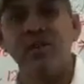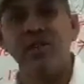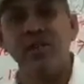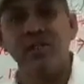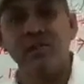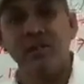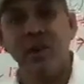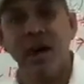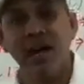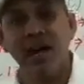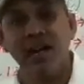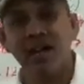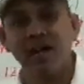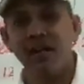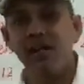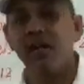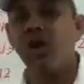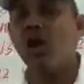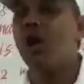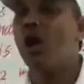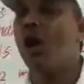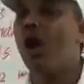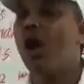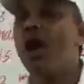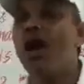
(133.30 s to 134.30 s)
Which
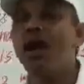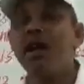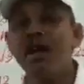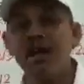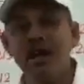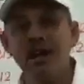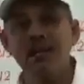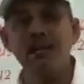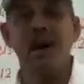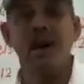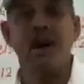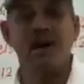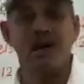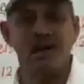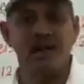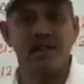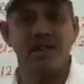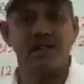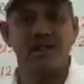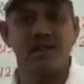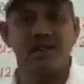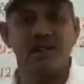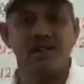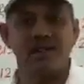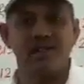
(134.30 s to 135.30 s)
marker? Any
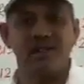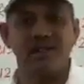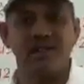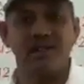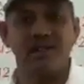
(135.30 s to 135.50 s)
marker.